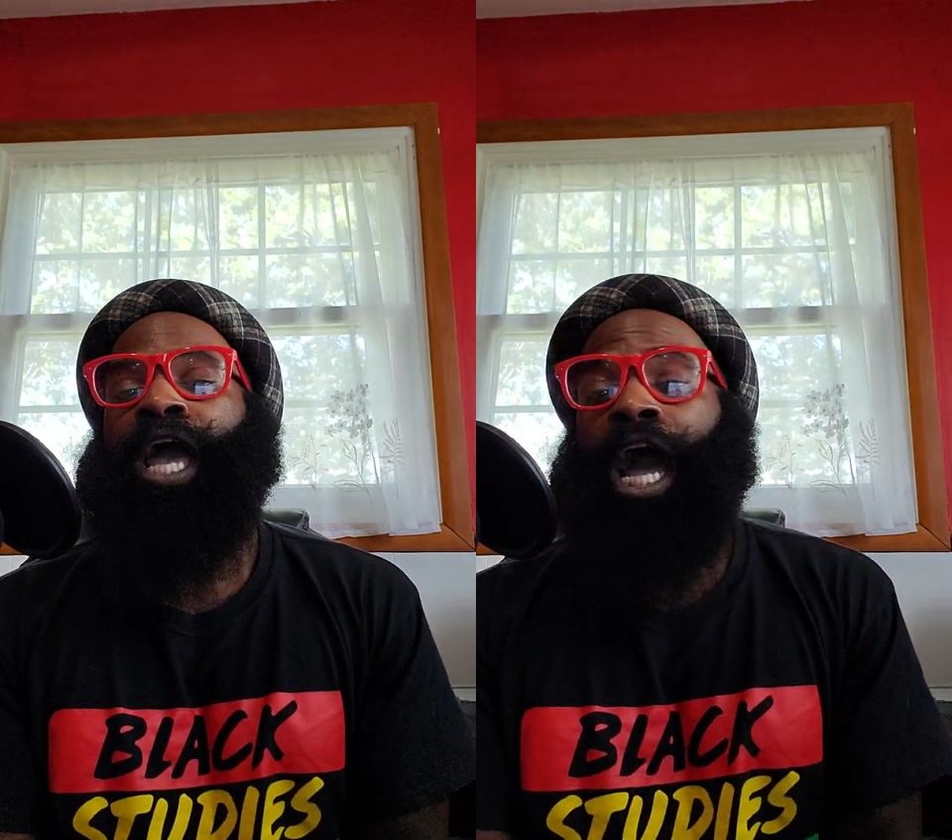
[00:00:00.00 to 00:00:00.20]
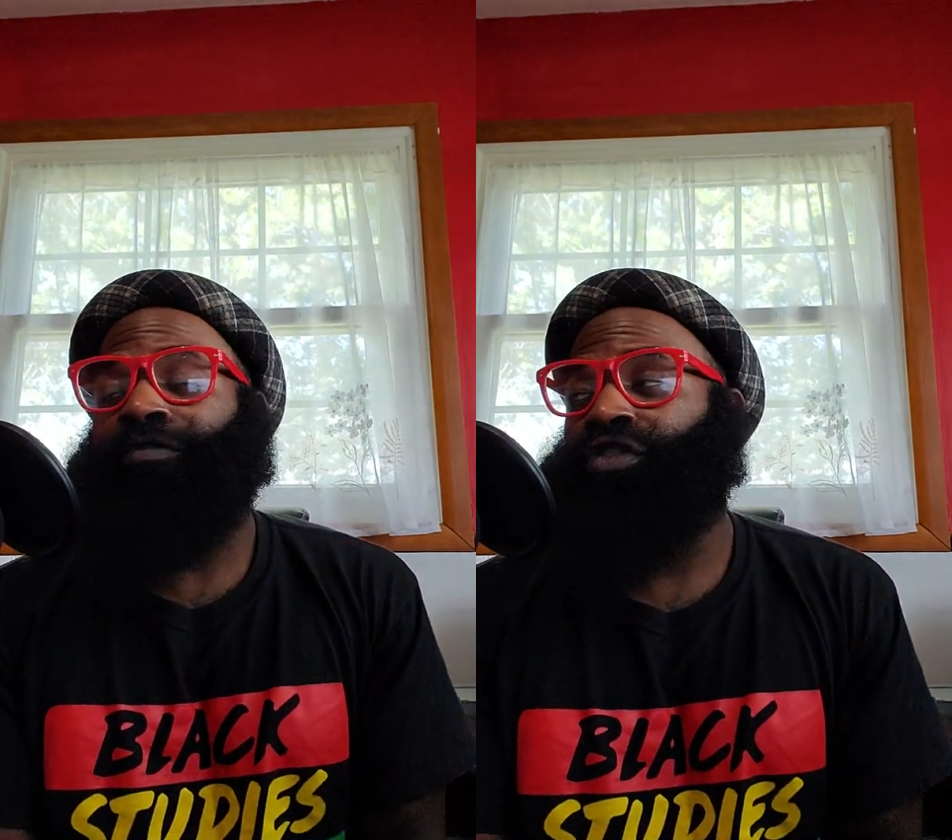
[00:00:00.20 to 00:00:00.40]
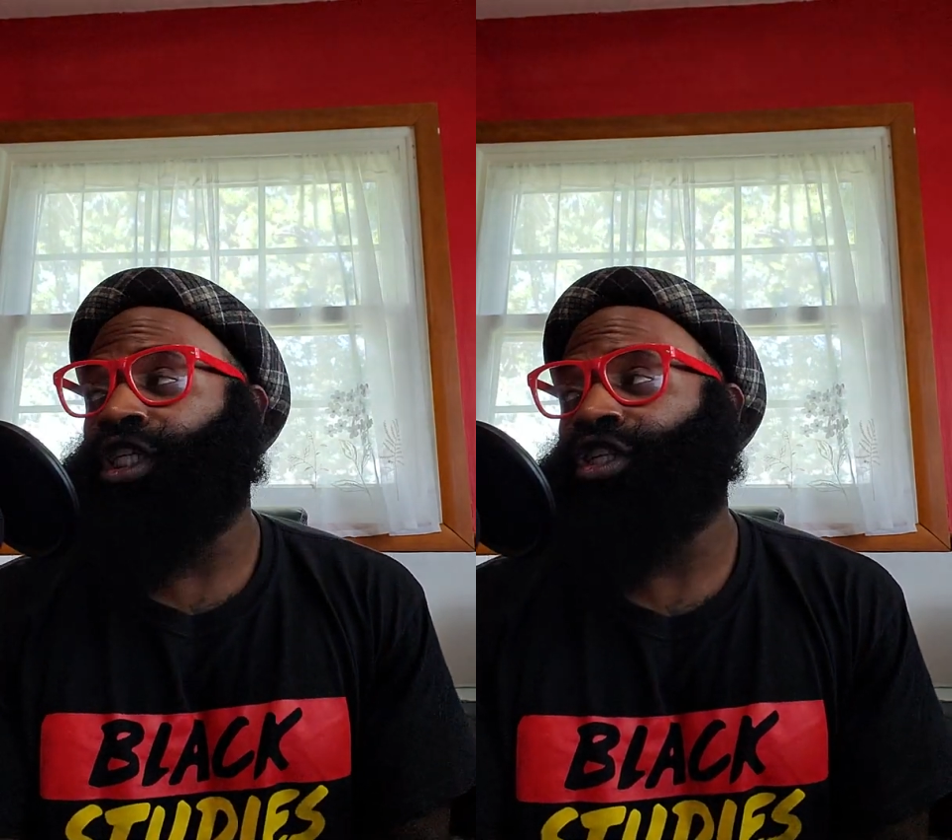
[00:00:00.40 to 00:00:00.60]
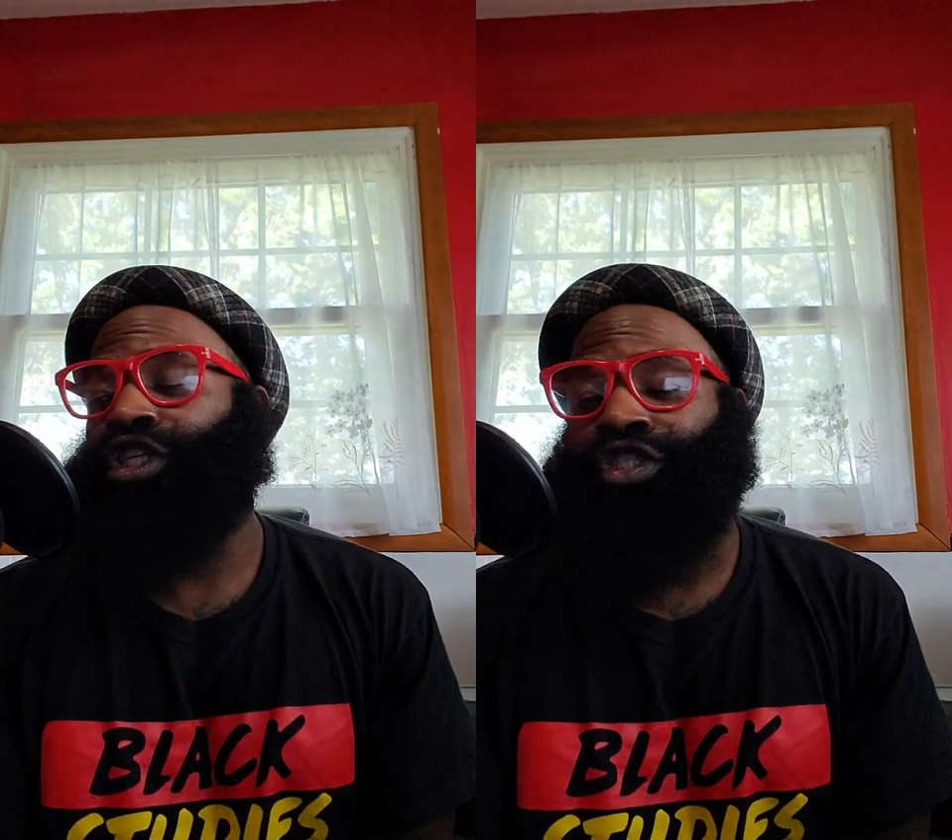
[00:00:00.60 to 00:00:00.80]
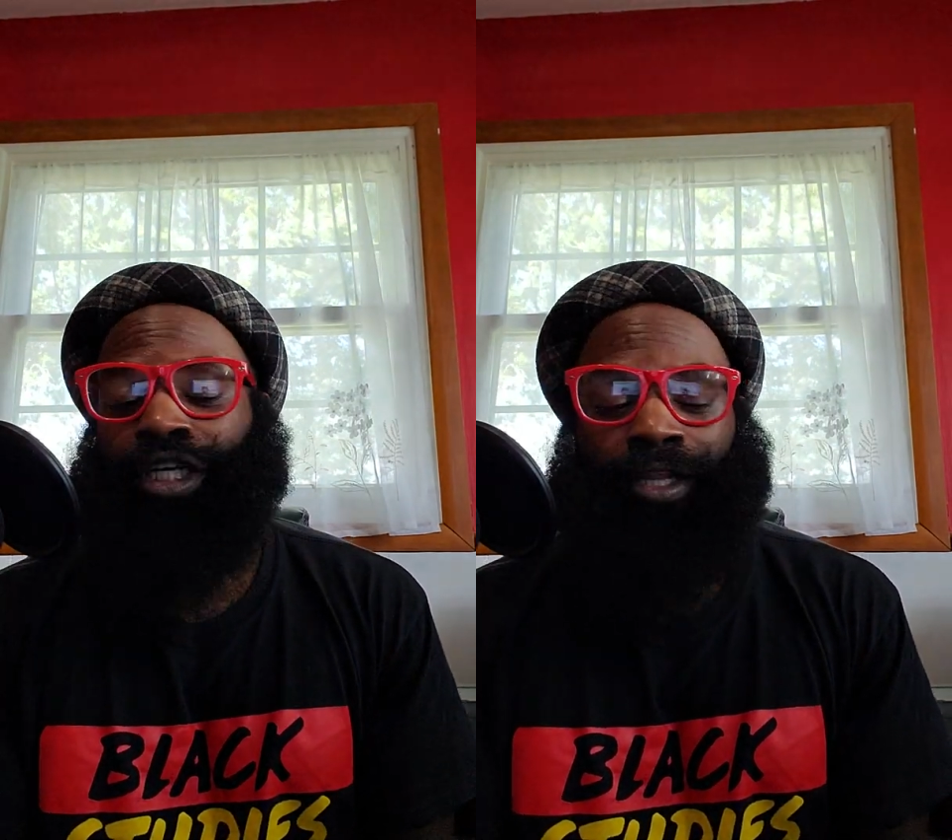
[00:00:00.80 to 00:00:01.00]
I've seen
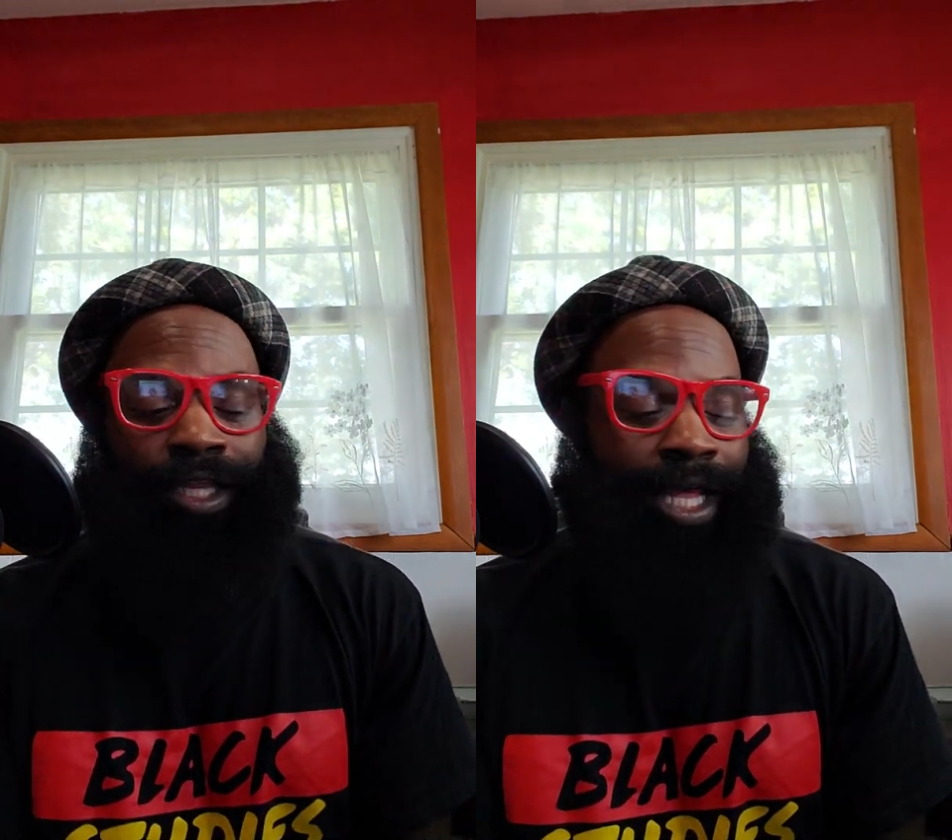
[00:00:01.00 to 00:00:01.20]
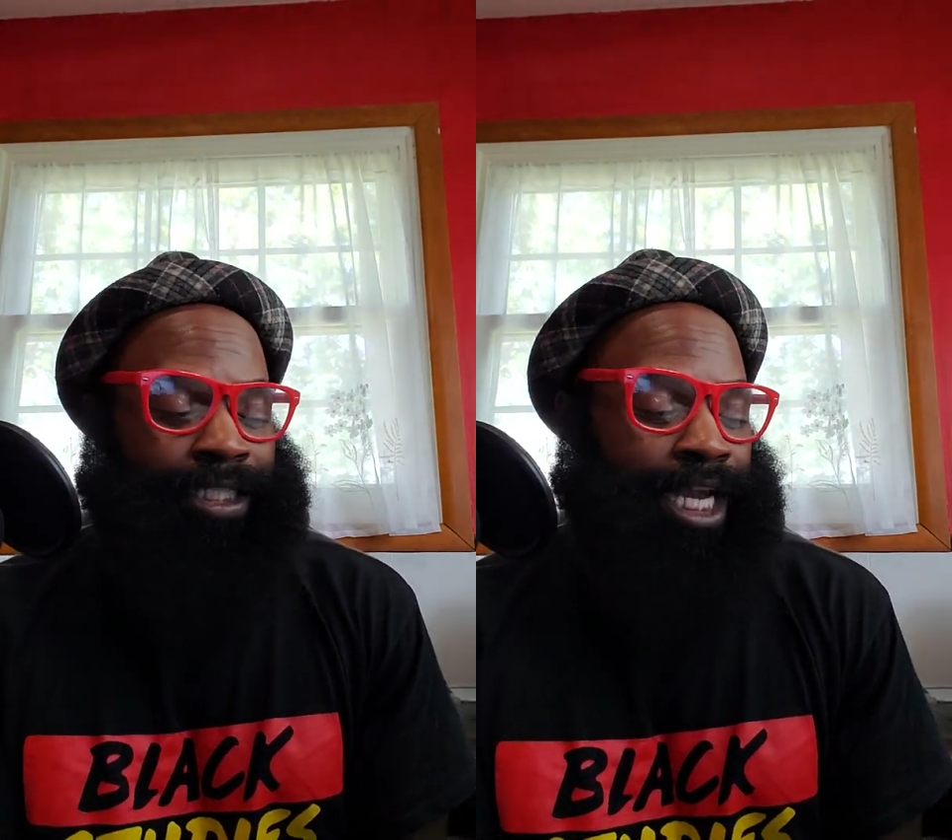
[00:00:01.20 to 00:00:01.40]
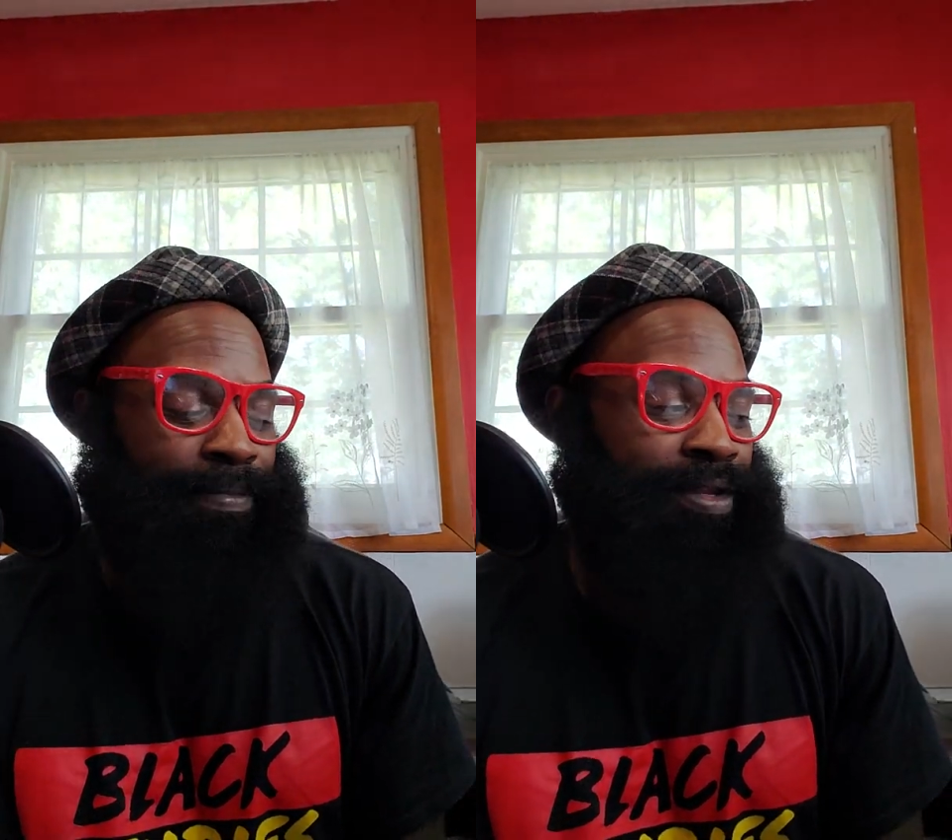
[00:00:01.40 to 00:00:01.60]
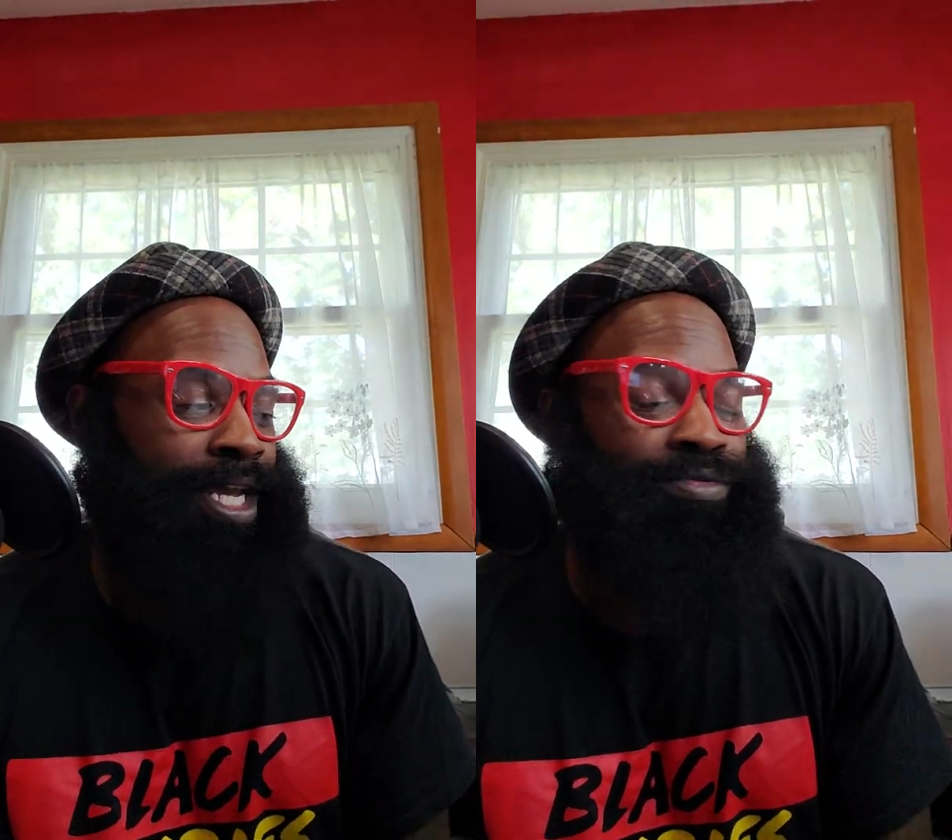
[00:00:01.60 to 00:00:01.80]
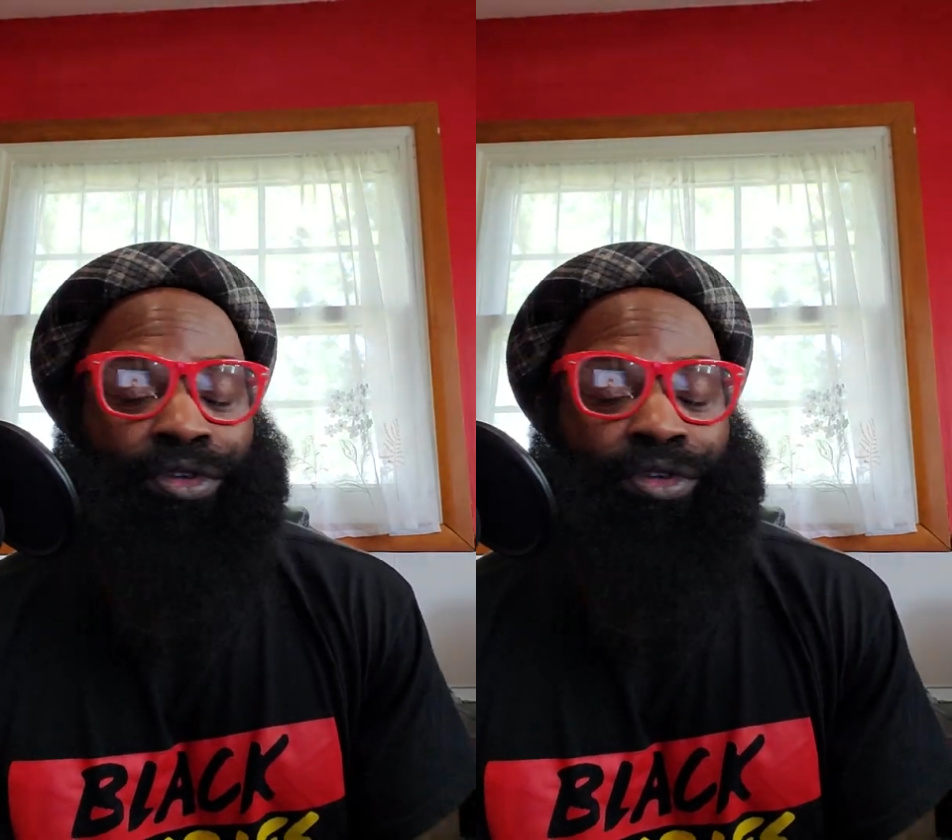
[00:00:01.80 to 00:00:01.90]
this shit in the last couple of days.